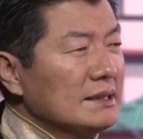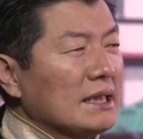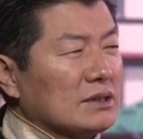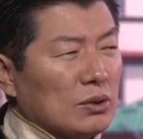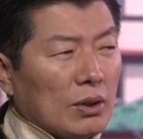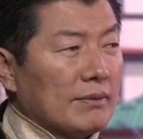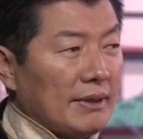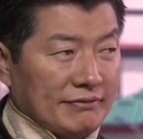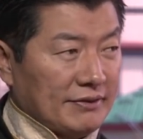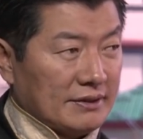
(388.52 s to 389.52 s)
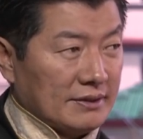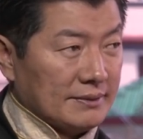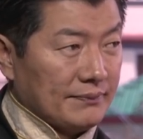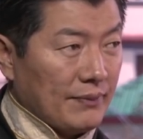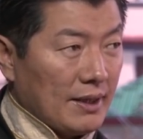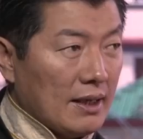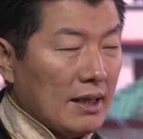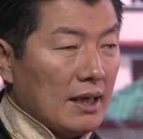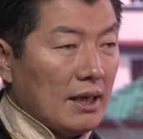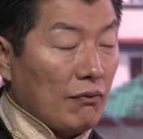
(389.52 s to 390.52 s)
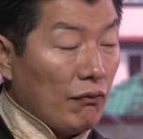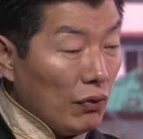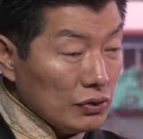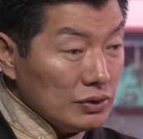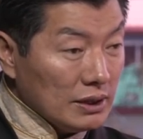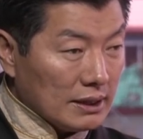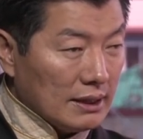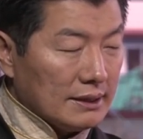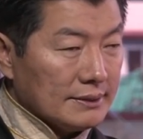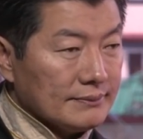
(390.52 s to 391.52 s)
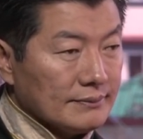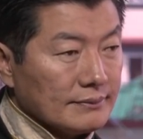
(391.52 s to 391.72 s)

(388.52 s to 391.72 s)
takes a lot of effort. Fortunately,